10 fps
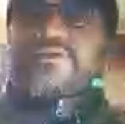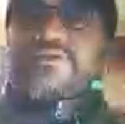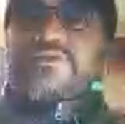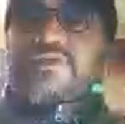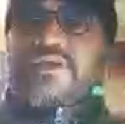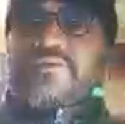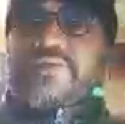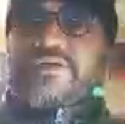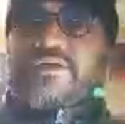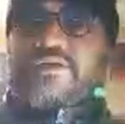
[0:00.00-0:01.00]

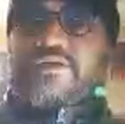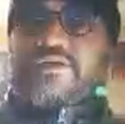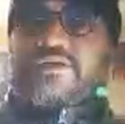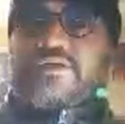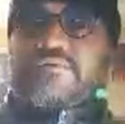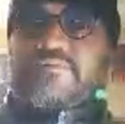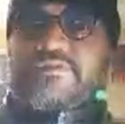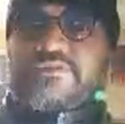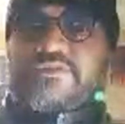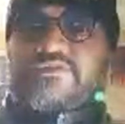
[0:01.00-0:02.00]
necessarily met in the
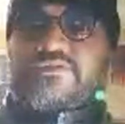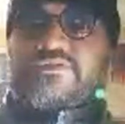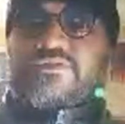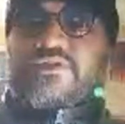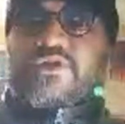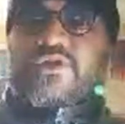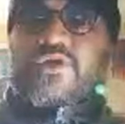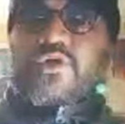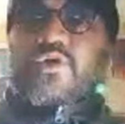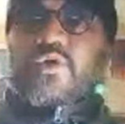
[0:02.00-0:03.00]
same persons,
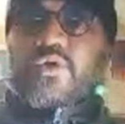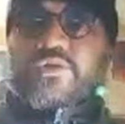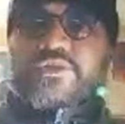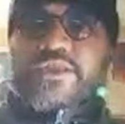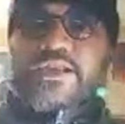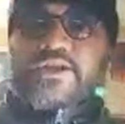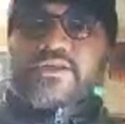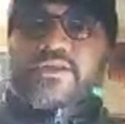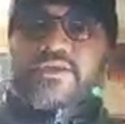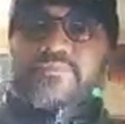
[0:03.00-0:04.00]
or
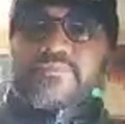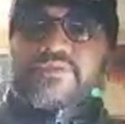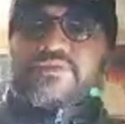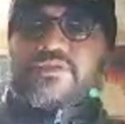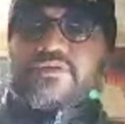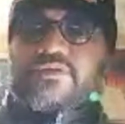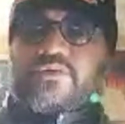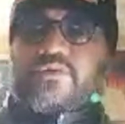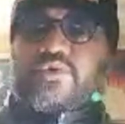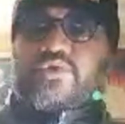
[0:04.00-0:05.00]
that a person
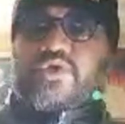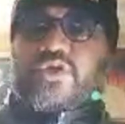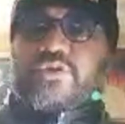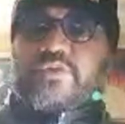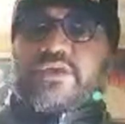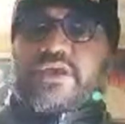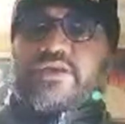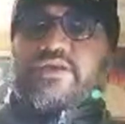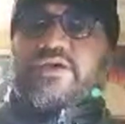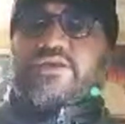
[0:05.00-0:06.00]
could not be
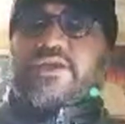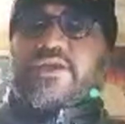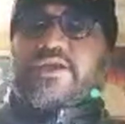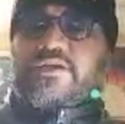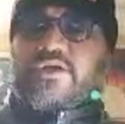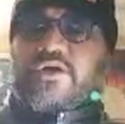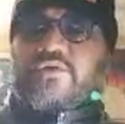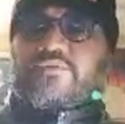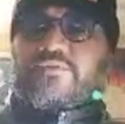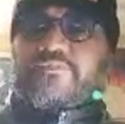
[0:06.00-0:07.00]
an adherent of
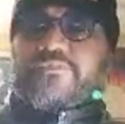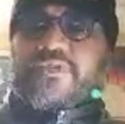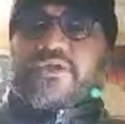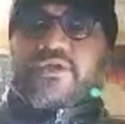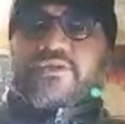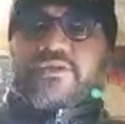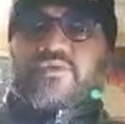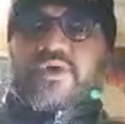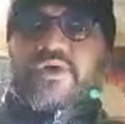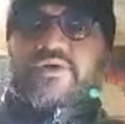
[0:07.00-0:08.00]
the
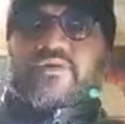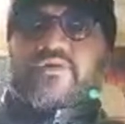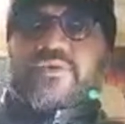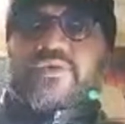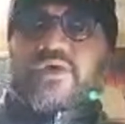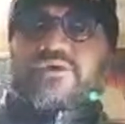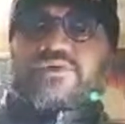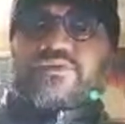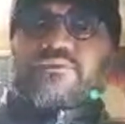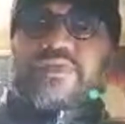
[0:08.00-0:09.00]
one without
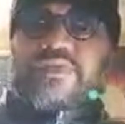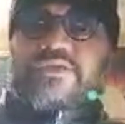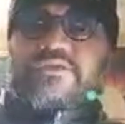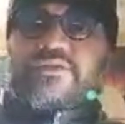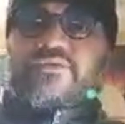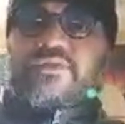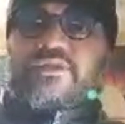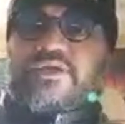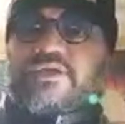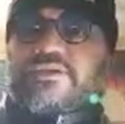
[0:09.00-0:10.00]
sympathizing with the
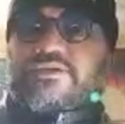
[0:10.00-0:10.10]
other.